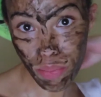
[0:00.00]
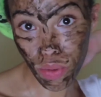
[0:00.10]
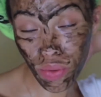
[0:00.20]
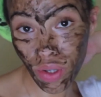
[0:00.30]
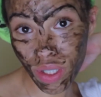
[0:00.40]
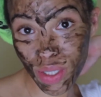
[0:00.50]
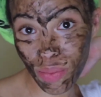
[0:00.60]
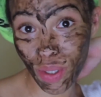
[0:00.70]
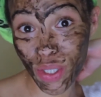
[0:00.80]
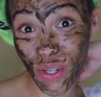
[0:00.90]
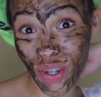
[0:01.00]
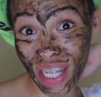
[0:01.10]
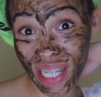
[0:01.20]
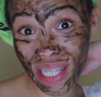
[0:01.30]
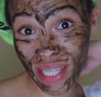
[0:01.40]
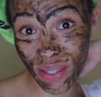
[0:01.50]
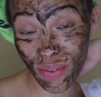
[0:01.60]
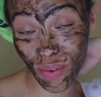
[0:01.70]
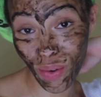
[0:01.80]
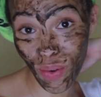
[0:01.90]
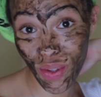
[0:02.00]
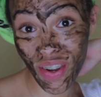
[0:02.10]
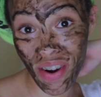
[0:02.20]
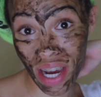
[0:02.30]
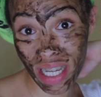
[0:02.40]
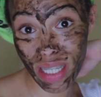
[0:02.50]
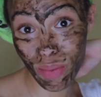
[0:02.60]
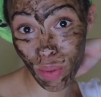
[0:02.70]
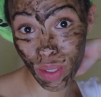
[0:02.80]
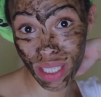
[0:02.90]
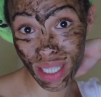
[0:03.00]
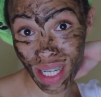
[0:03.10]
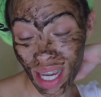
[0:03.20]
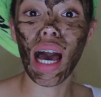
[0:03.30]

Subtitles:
moving on to what you're really here for, the rice water.